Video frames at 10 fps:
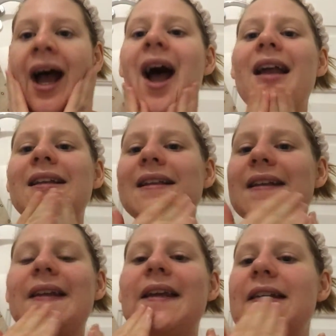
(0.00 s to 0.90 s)
and
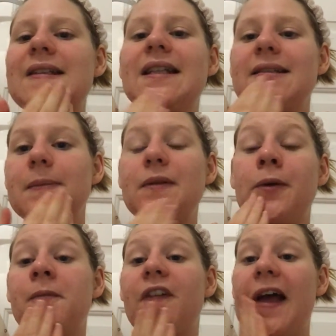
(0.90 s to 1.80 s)
it does
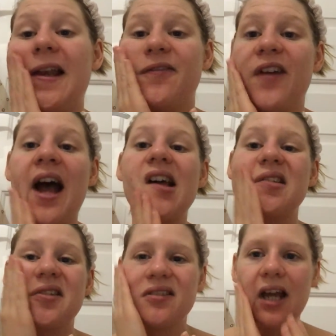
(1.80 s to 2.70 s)
absorb fairly
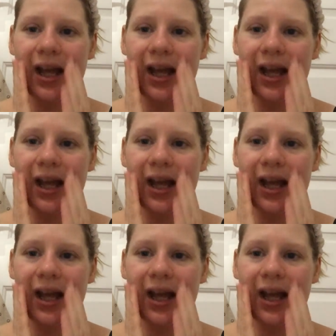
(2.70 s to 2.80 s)
fast,